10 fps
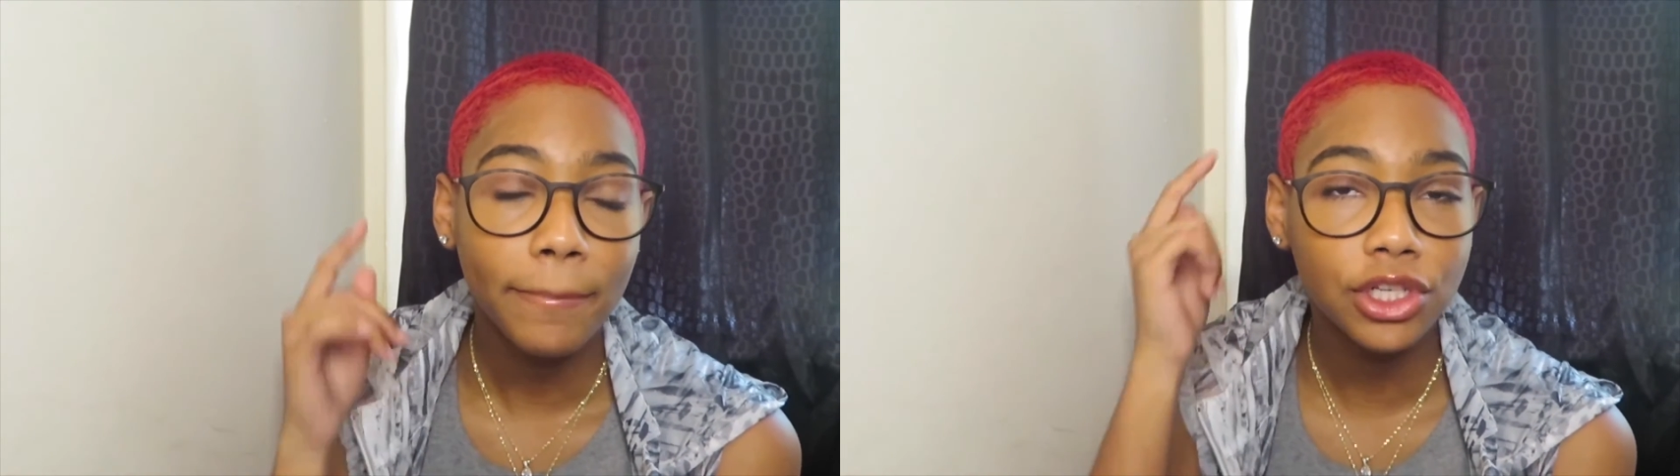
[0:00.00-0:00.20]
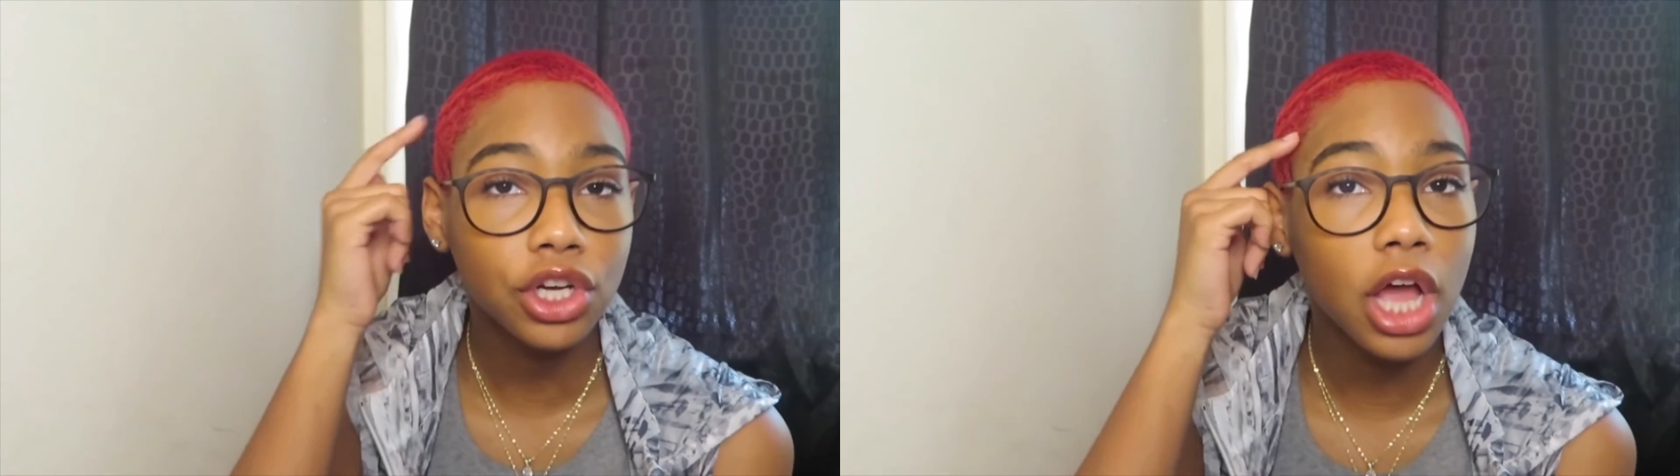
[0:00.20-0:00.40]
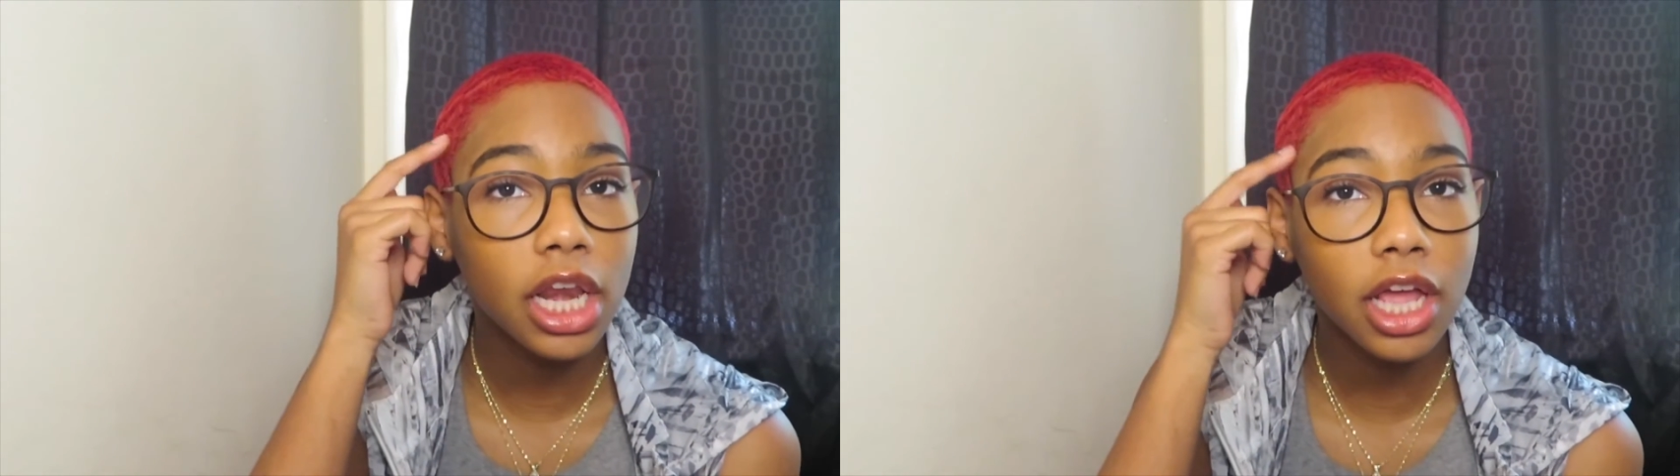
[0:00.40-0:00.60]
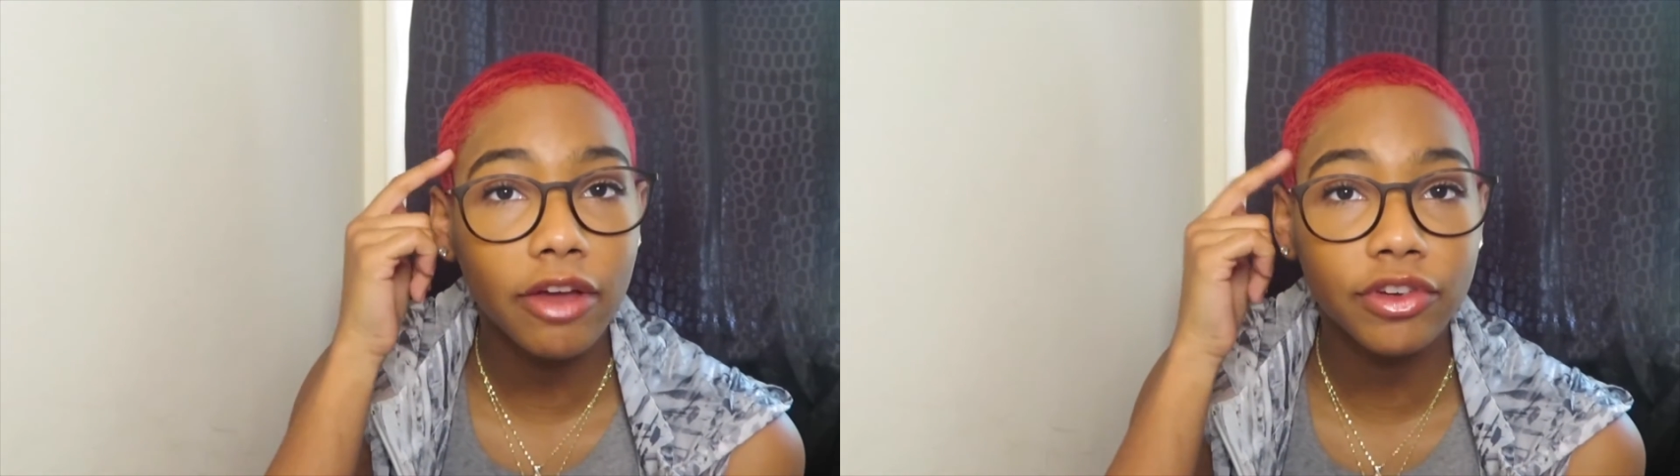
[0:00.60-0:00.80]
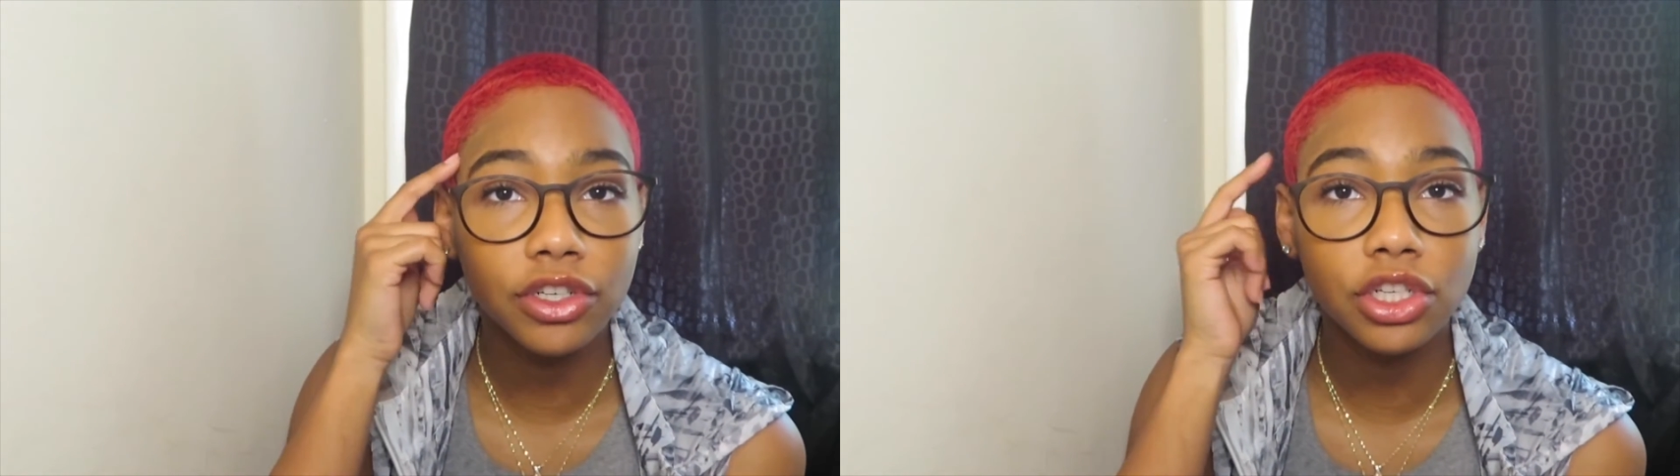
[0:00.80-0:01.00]
but you're cutting
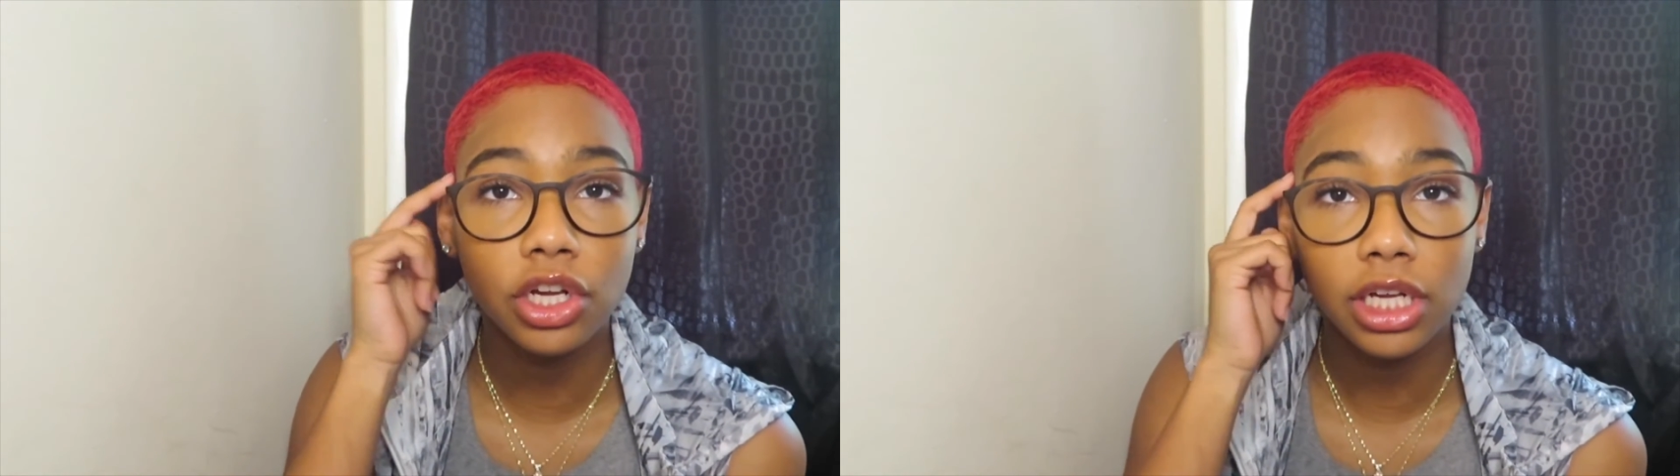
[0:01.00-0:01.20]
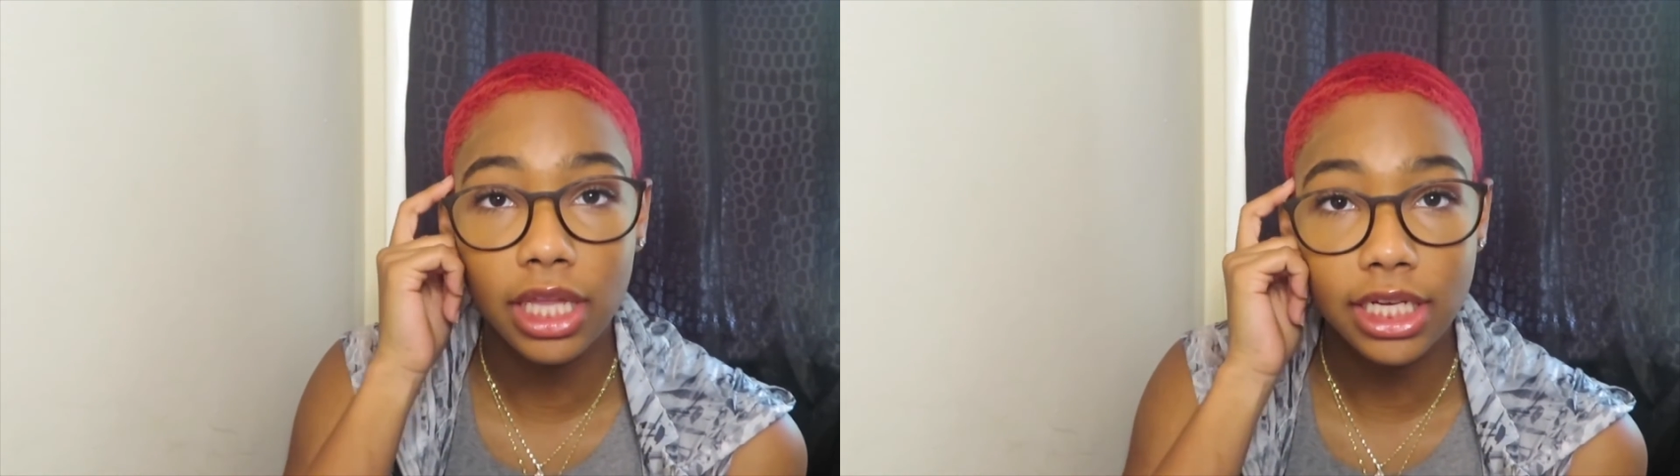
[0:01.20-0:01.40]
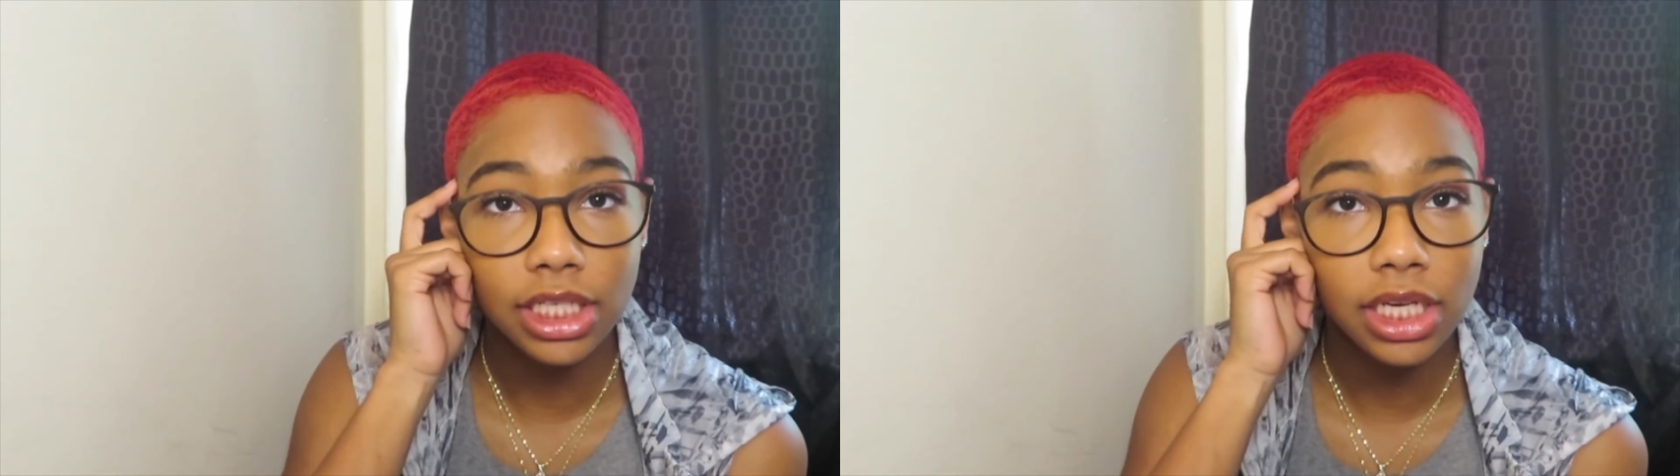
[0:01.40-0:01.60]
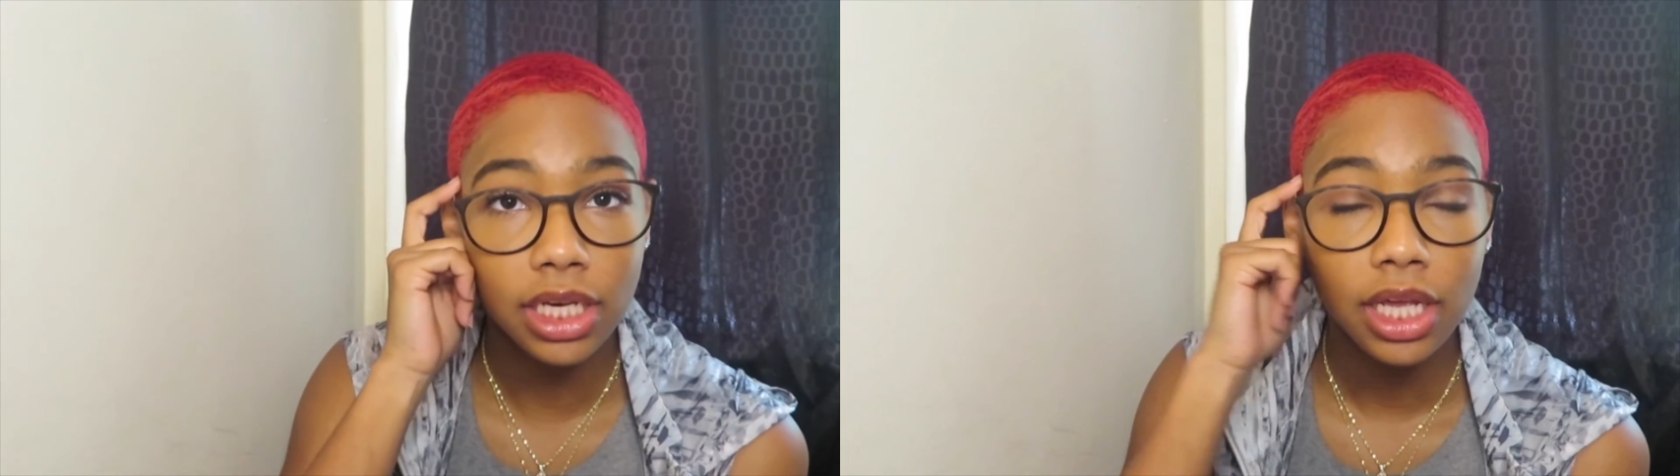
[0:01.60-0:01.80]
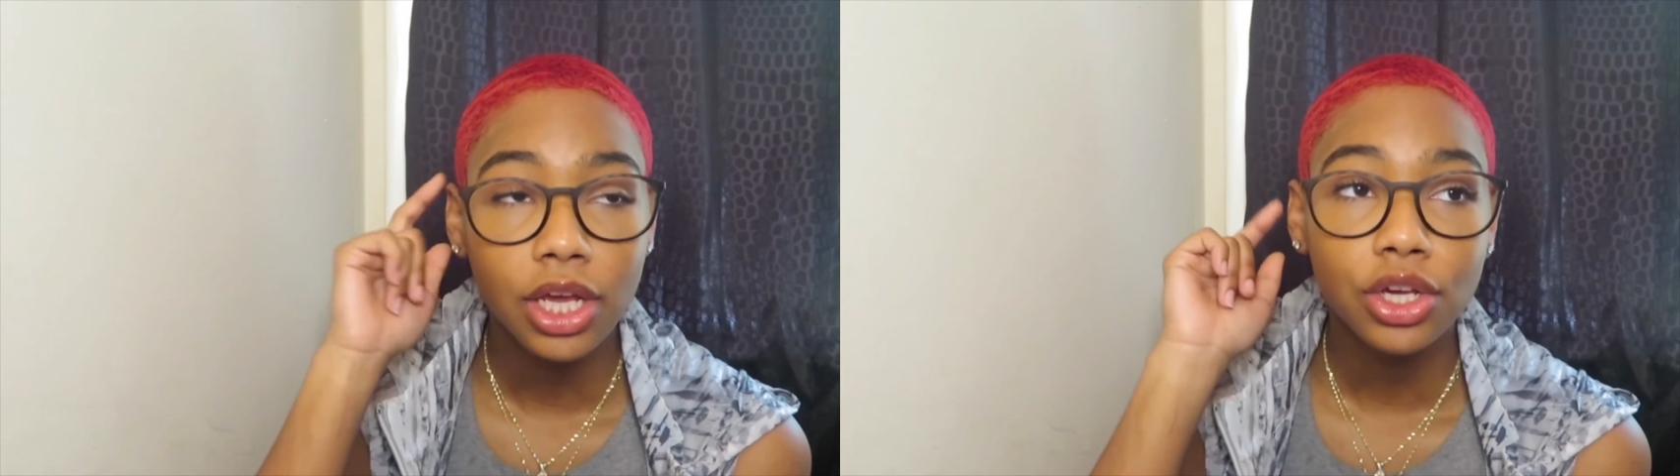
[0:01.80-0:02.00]
off your
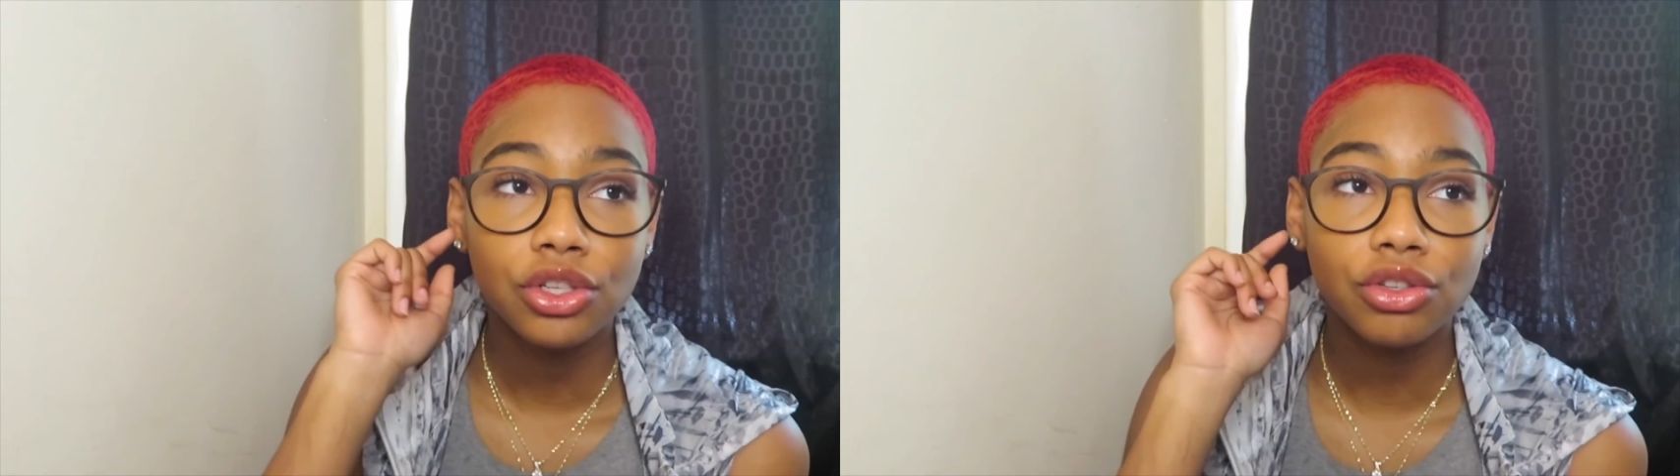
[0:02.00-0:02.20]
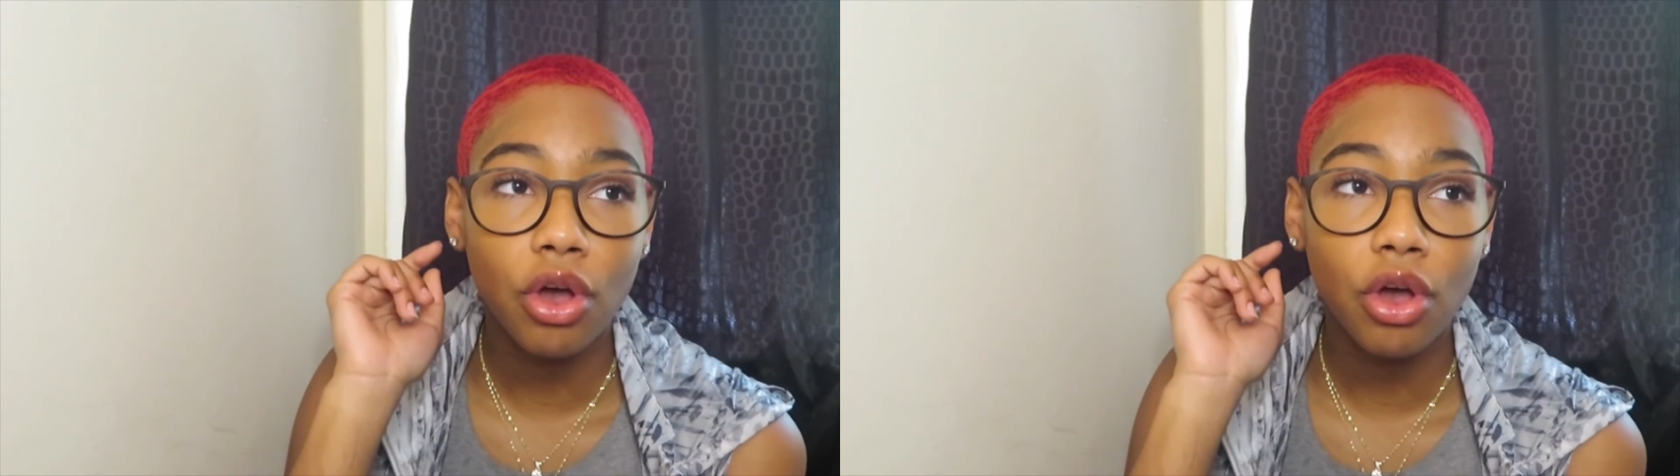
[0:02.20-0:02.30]
circulation.